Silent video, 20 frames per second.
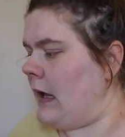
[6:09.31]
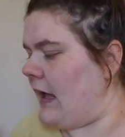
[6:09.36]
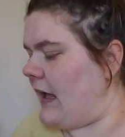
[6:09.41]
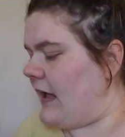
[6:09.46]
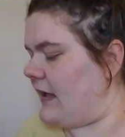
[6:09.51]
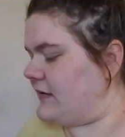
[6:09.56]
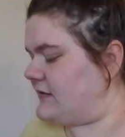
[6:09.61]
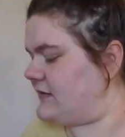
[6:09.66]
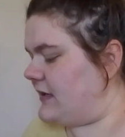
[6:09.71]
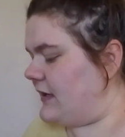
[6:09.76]

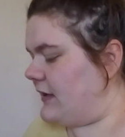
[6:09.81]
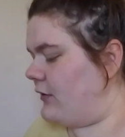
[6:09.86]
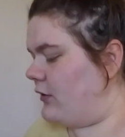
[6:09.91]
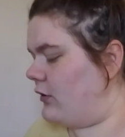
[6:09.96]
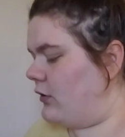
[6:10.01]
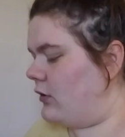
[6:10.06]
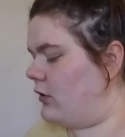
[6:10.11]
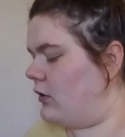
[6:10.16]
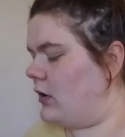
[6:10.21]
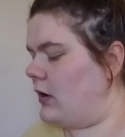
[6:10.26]

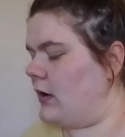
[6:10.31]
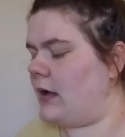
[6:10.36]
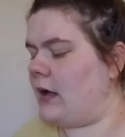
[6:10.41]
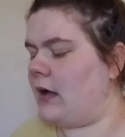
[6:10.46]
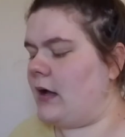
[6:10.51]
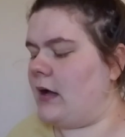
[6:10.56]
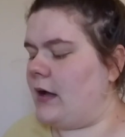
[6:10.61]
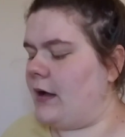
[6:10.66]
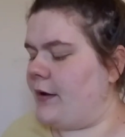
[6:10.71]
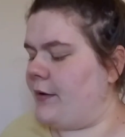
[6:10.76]
until,
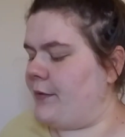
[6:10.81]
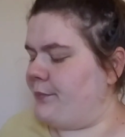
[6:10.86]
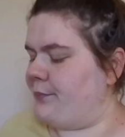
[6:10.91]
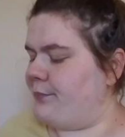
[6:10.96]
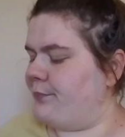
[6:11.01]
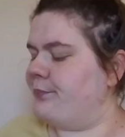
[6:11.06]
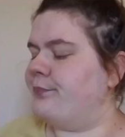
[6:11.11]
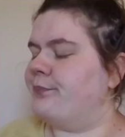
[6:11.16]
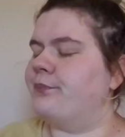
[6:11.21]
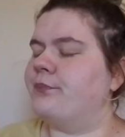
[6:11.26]

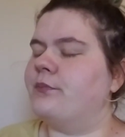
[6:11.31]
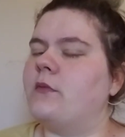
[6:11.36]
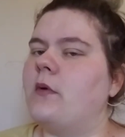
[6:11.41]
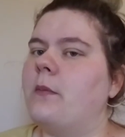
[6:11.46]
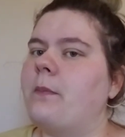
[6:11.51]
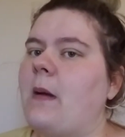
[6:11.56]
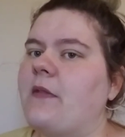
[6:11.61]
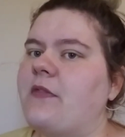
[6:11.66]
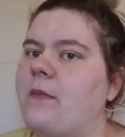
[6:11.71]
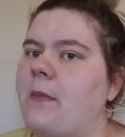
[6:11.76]

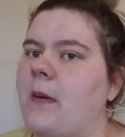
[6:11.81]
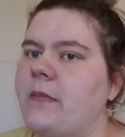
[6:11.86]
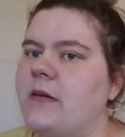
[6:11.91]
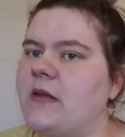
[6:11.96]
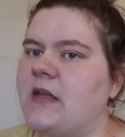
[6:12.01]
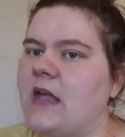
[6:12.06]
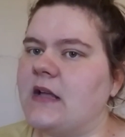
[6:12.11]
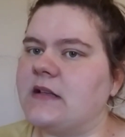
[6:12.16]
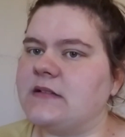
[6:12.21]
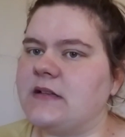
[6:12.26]
about the baby
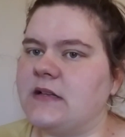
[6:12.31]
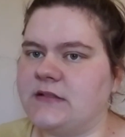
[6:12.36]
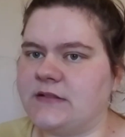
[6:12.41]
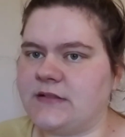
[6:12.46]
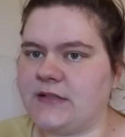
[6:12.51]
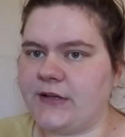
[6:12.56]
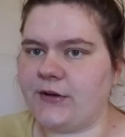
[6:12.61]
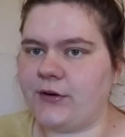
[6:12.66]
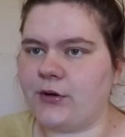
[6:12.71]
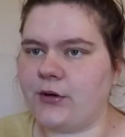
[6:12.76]
kicks
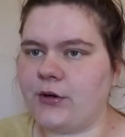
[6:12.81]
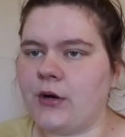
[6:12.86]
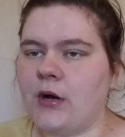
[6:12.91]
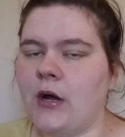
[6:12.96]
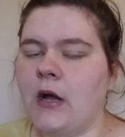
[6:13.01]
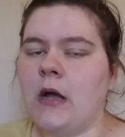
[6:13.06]
until